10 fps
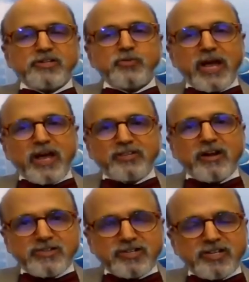That's why
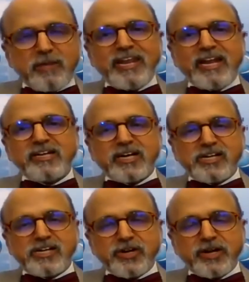Qatar is a double-A-rated
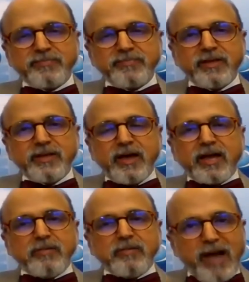country
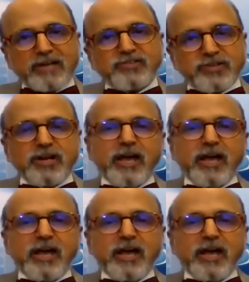and banks are.